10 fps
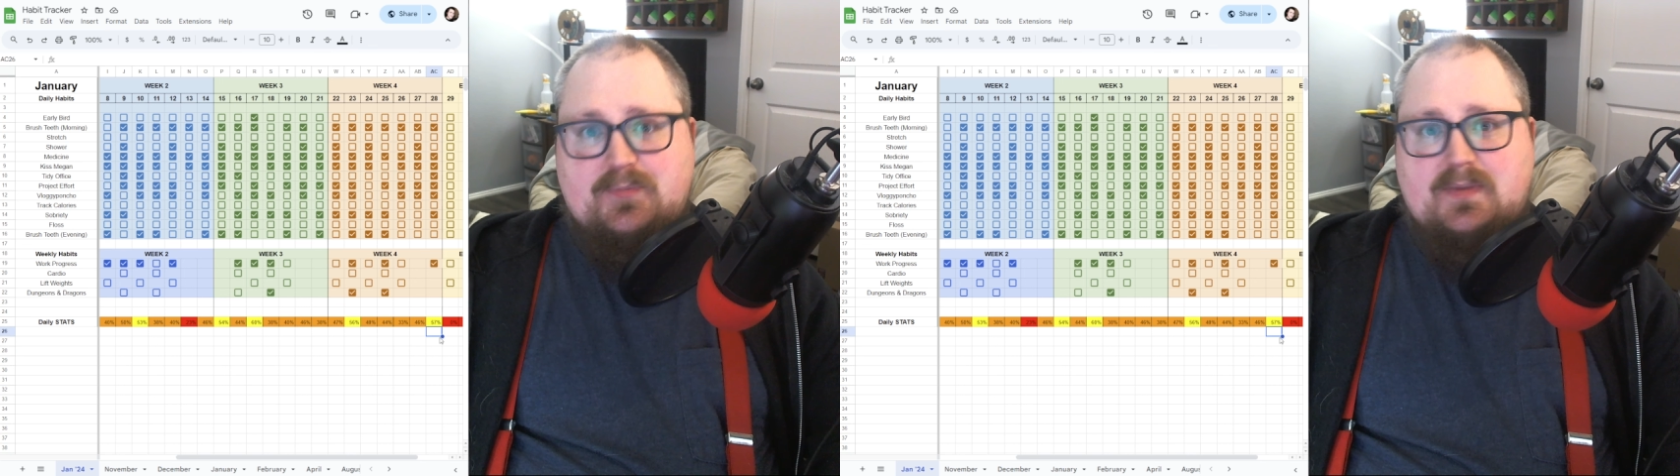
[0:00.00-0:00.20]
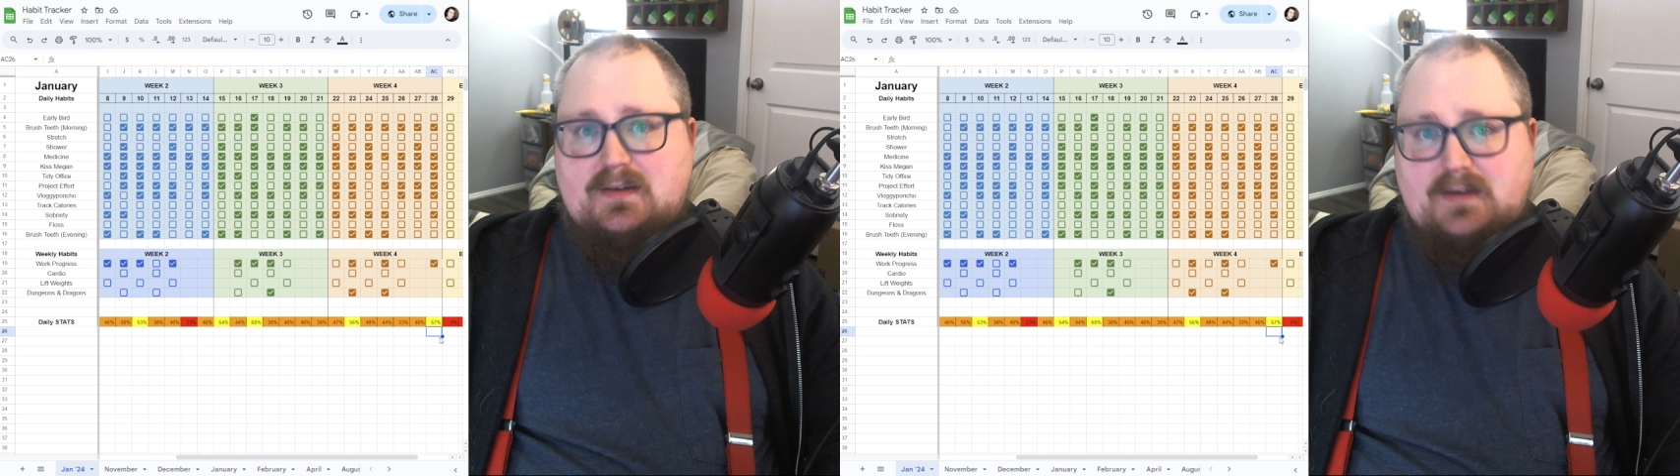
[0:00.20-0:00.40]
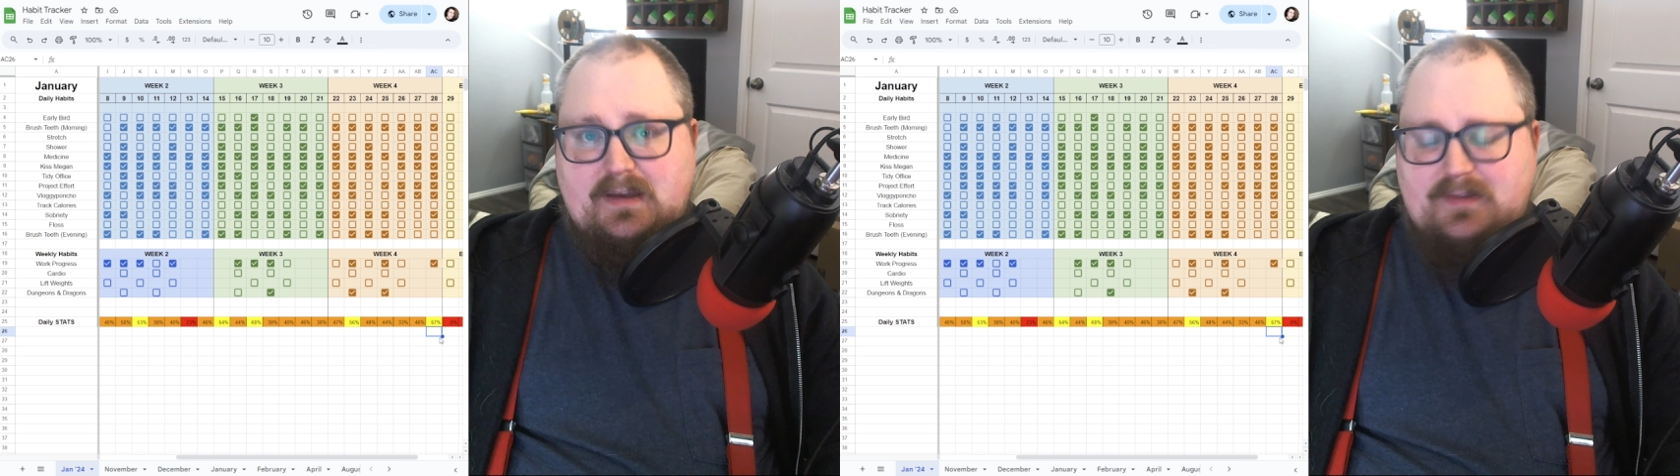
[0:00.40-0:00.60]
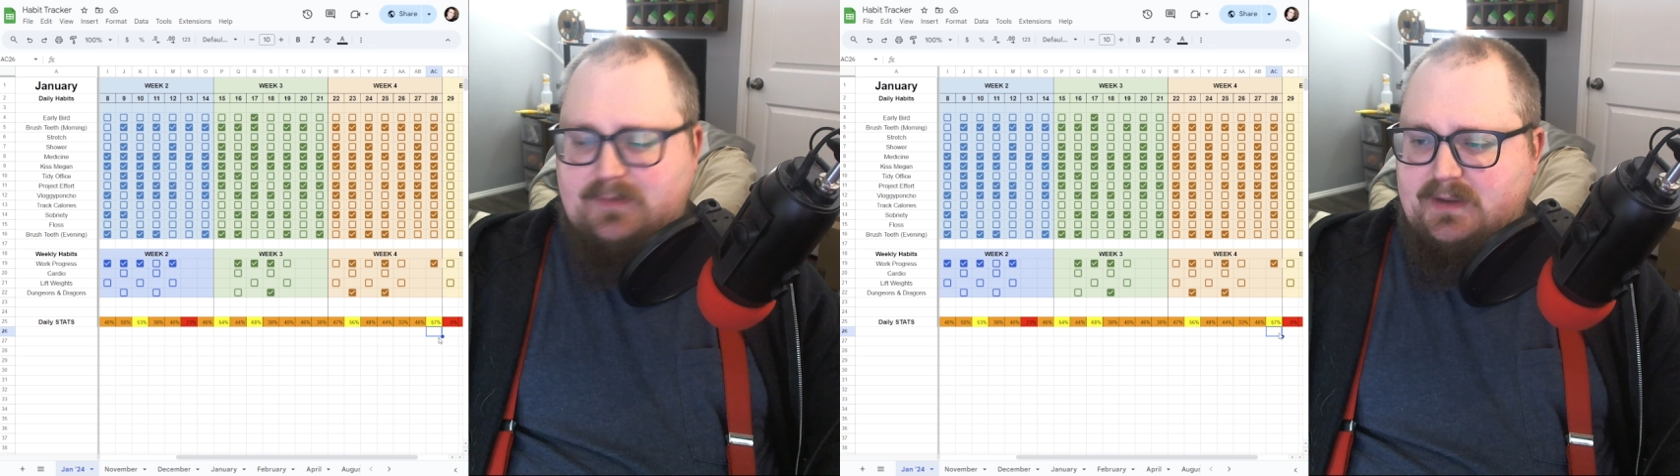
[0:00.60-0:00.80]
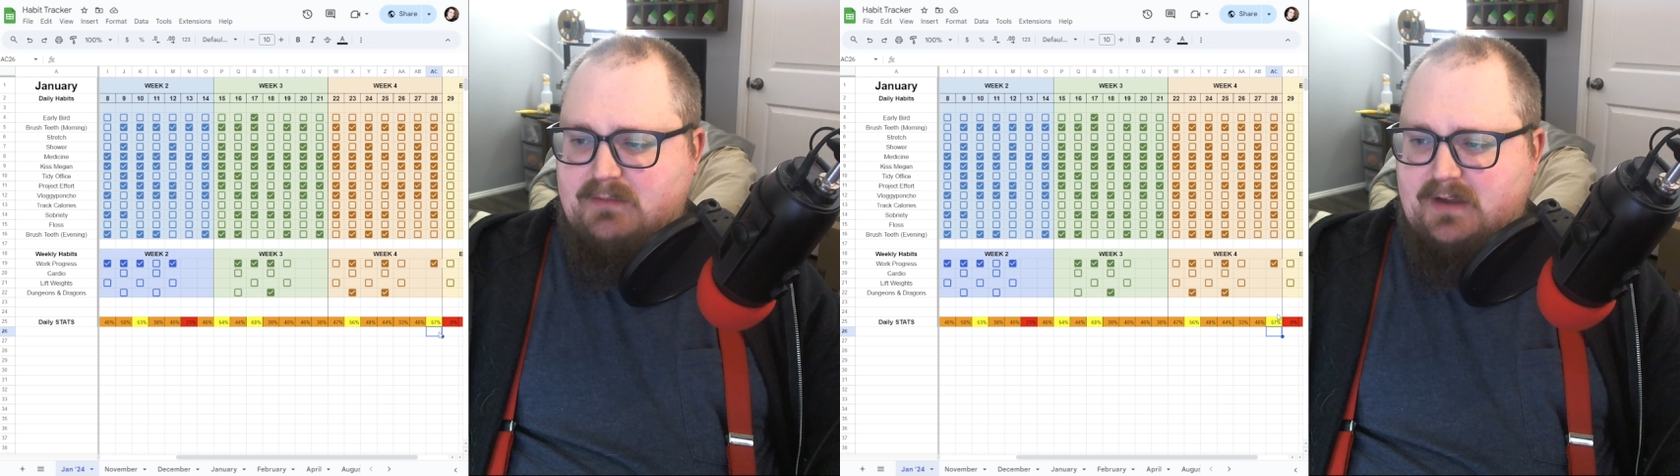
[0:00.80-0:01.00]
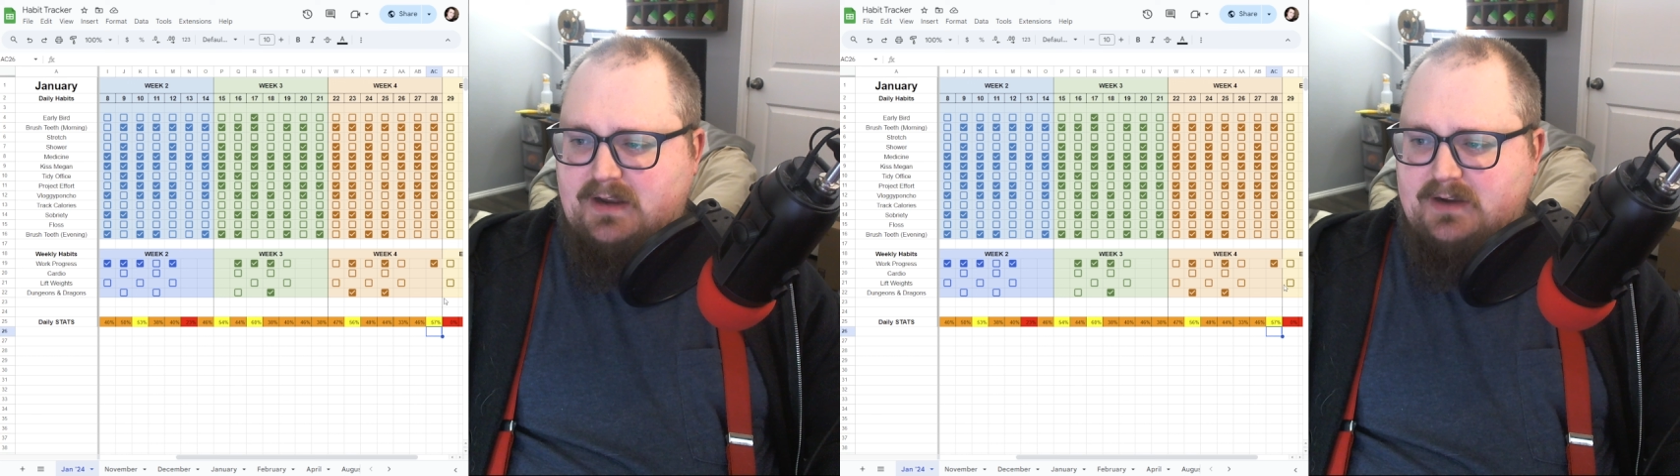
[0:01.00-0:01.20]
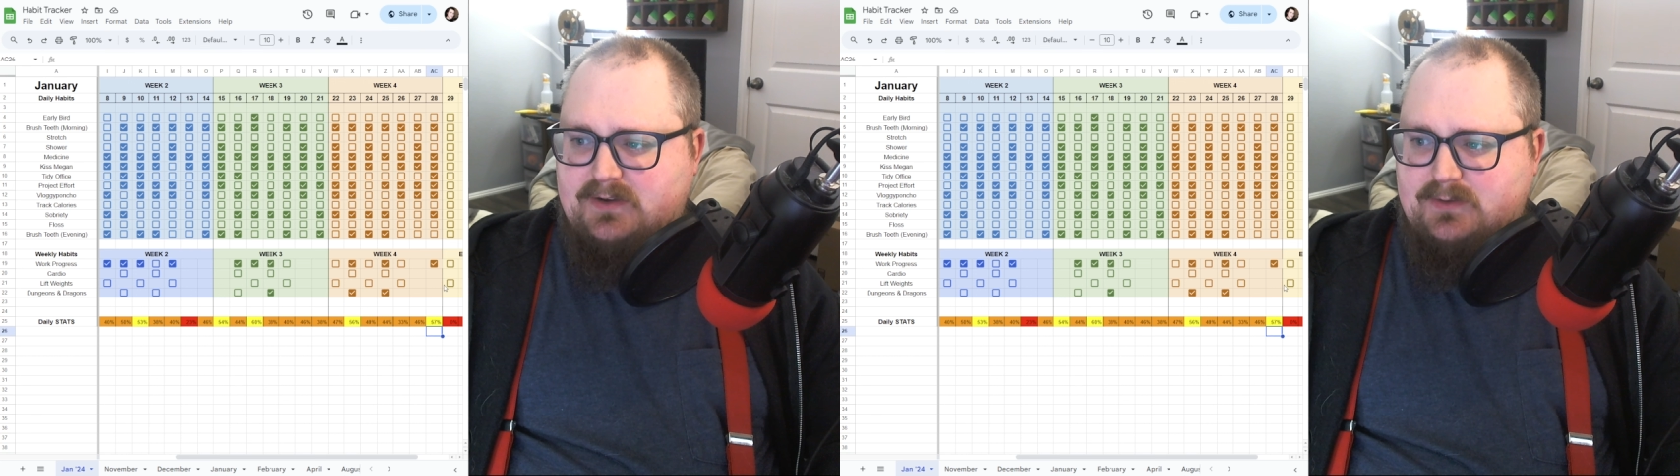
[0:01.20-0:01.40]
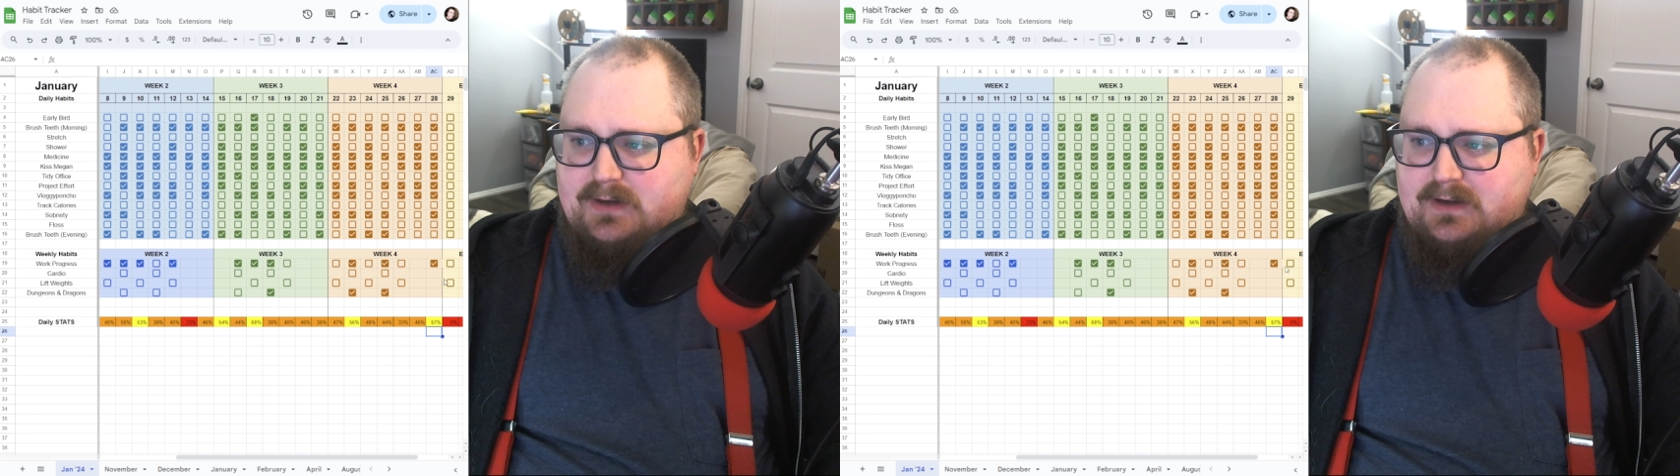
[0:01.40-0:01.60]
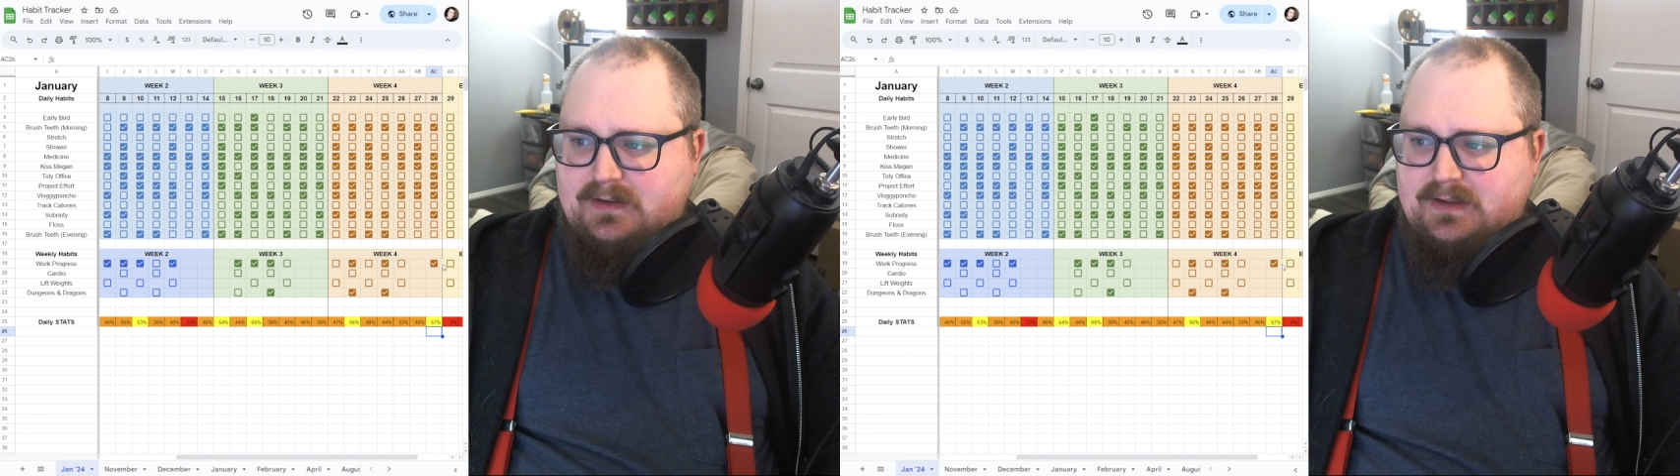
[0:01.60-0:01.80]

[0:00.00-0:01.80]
Yeah, the meeting might not go well.